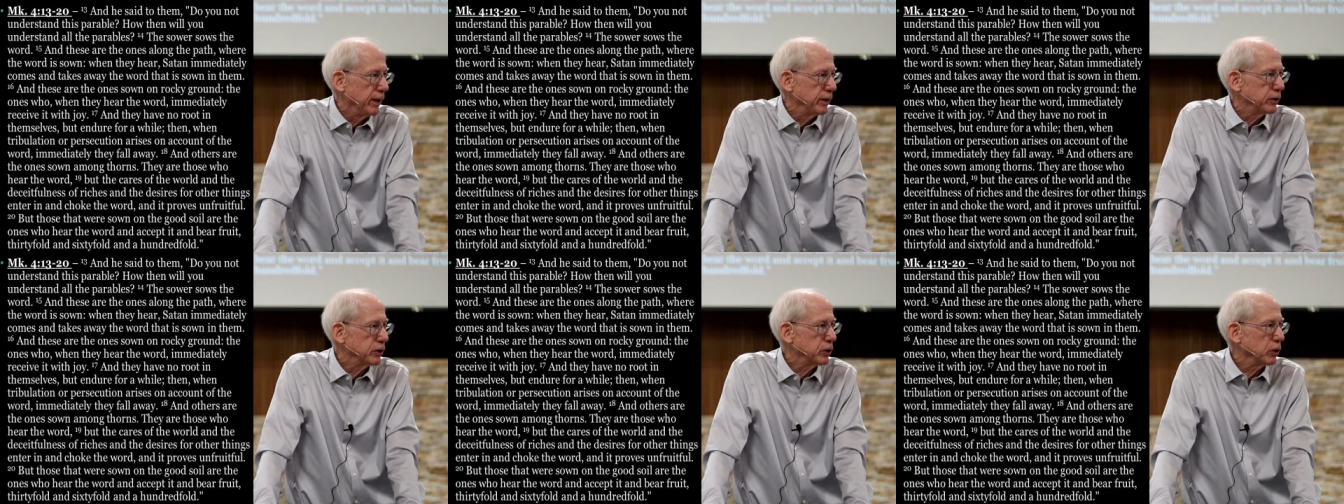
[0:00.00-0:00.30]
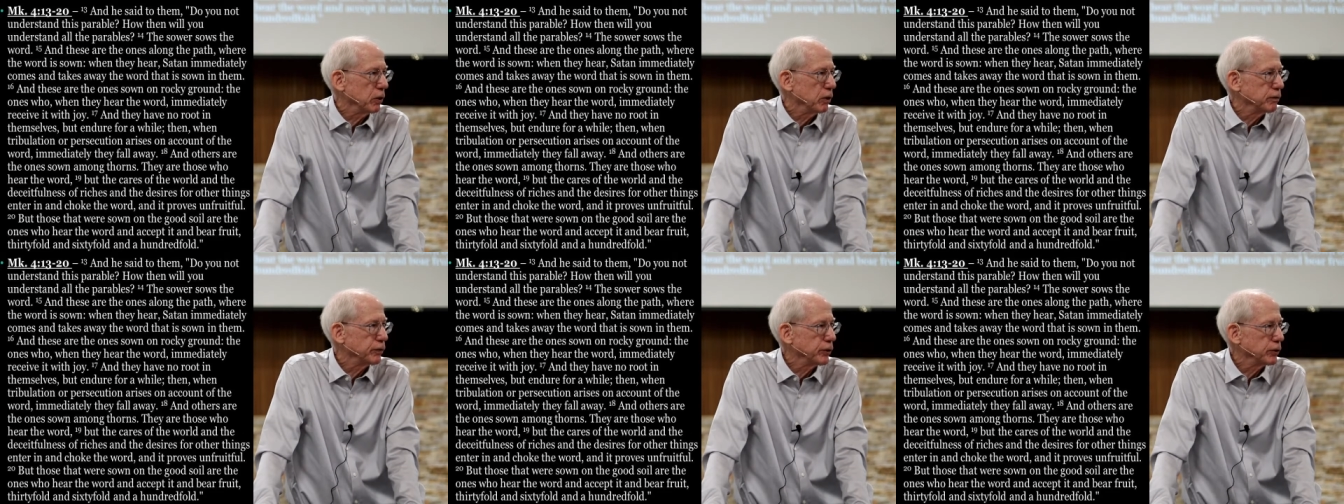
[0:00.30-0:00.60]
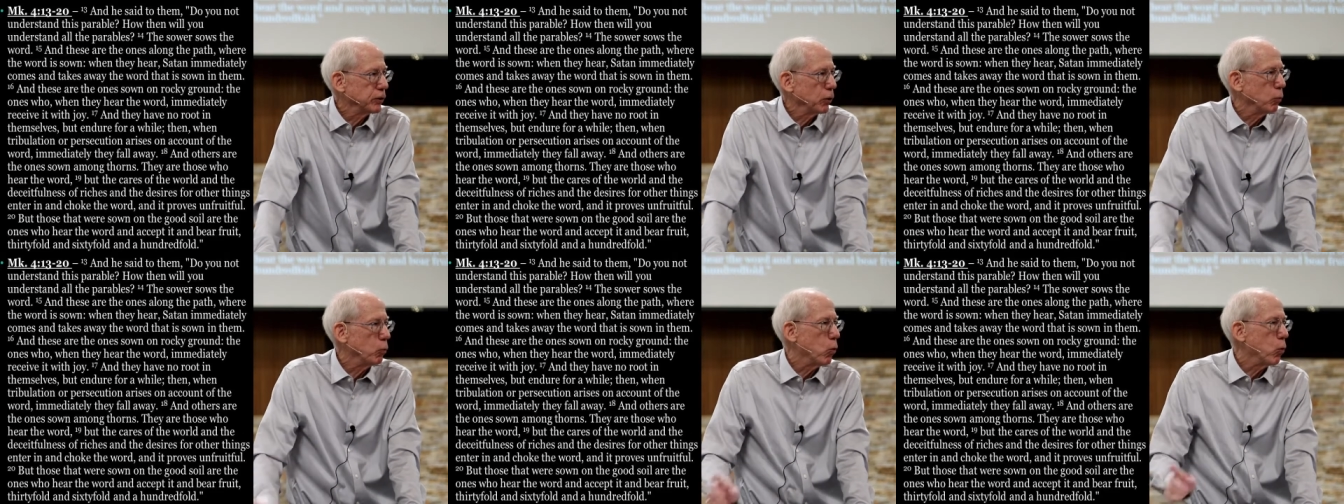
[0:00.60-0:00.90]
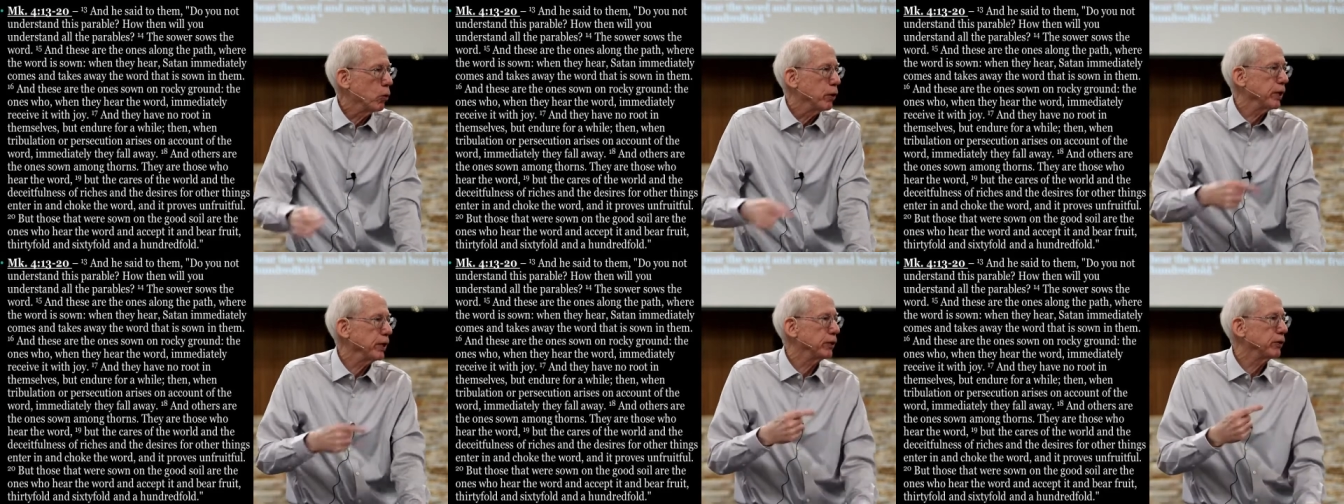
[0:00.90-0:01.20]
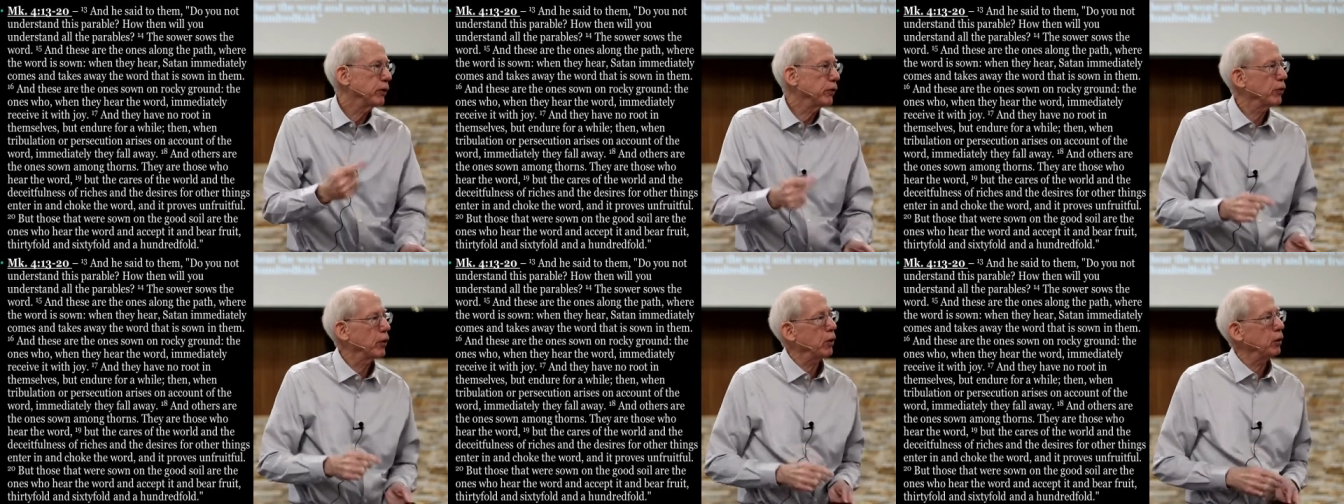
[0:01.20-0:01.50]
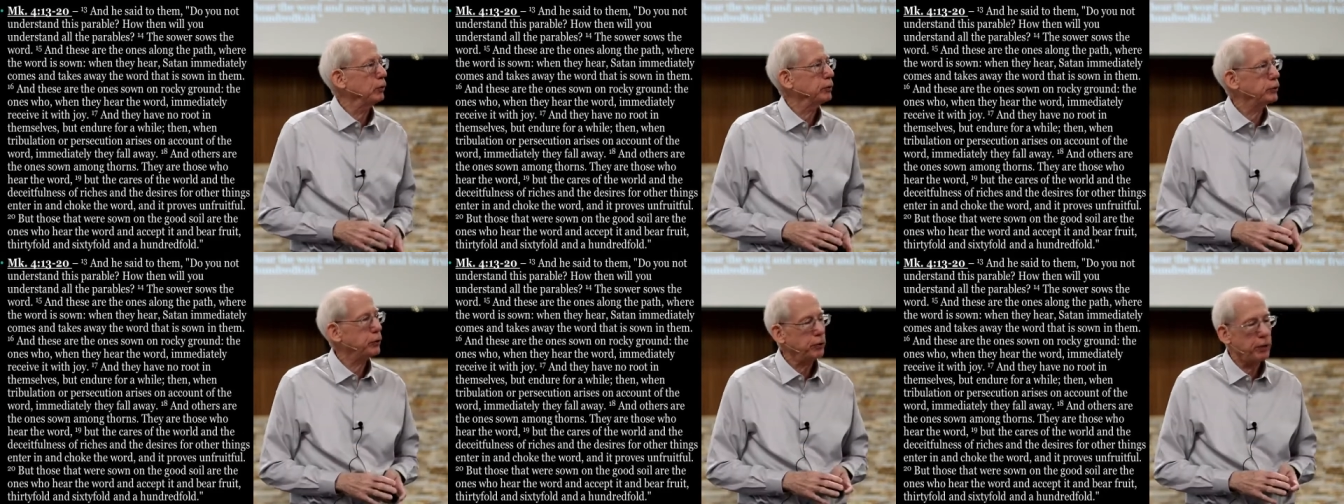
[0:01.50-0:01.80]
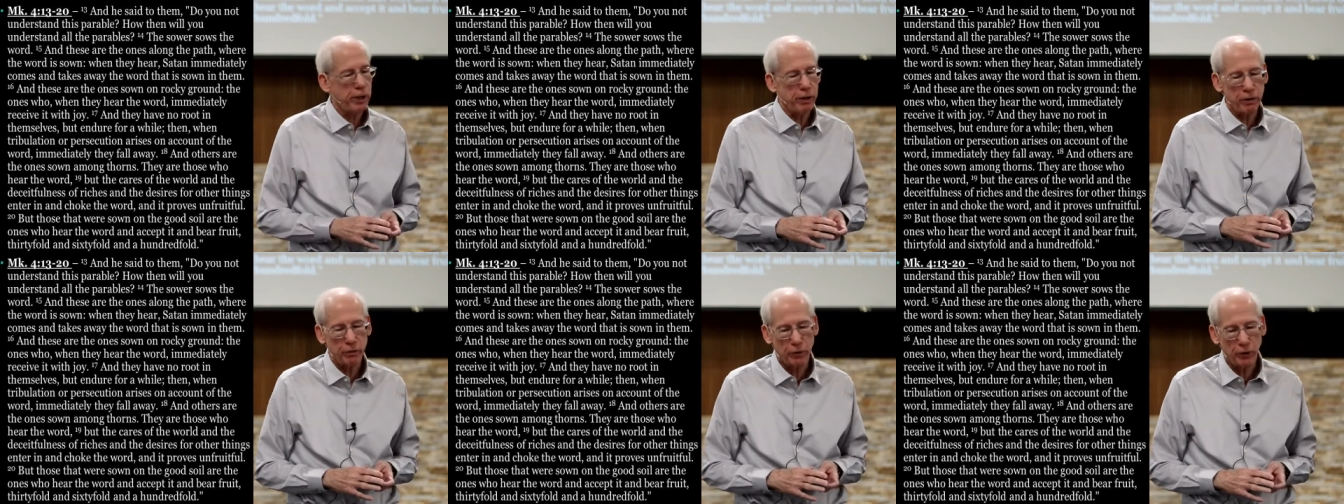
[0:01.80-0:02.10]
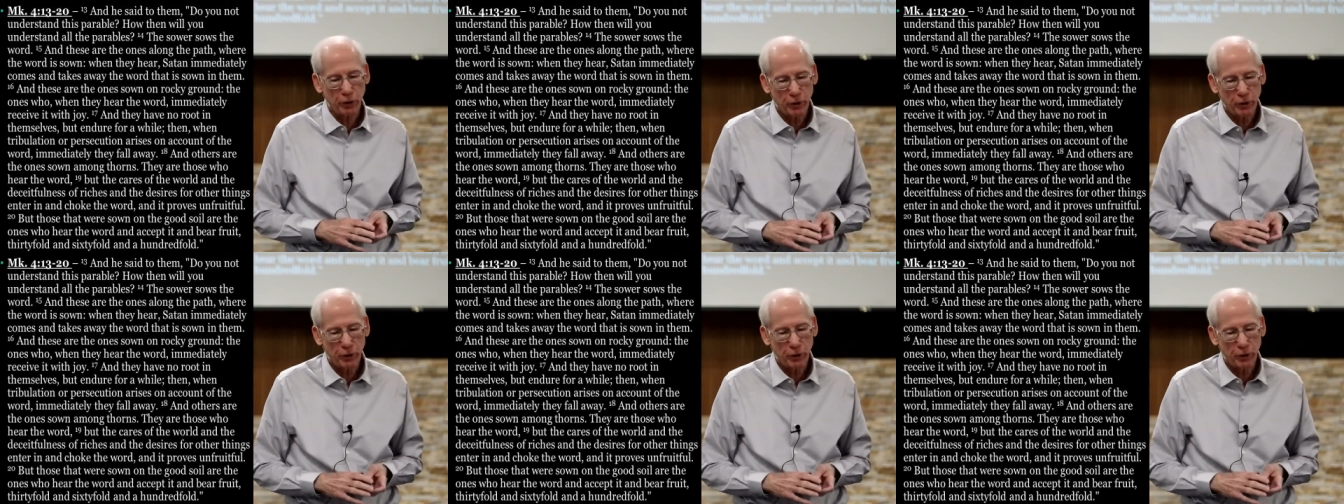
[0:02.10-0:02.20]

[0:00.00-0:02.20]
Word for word: It serves as a warning to those who hear